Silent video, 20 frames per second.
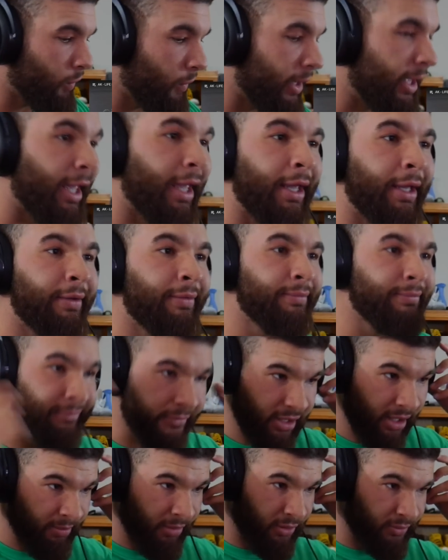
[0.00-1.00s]
the way in.
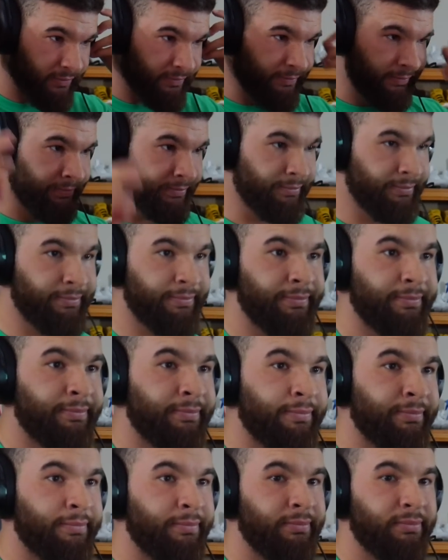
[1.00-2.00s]
Come on.
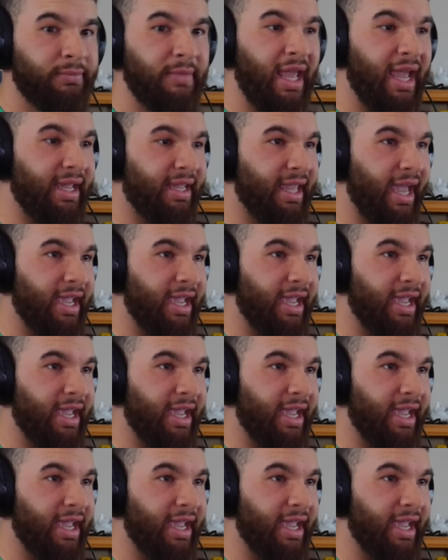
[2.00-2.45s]
AK